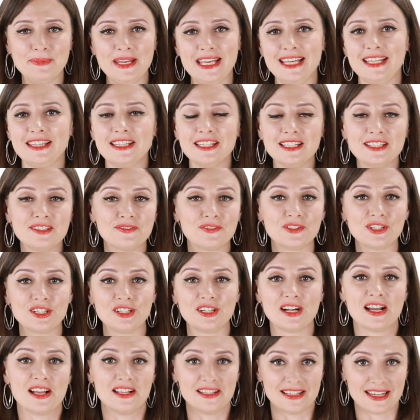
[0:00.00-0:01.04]
Make this for
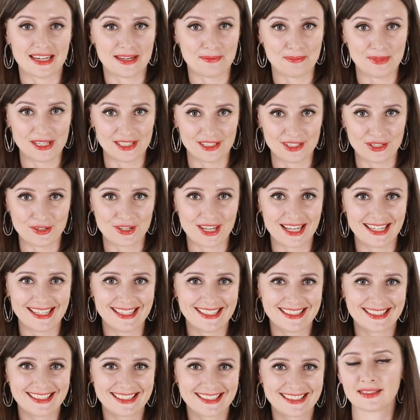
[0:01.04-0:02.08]
your holiday meal, you
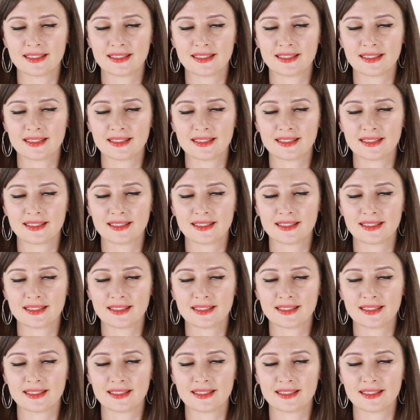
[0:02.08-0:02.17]
guys.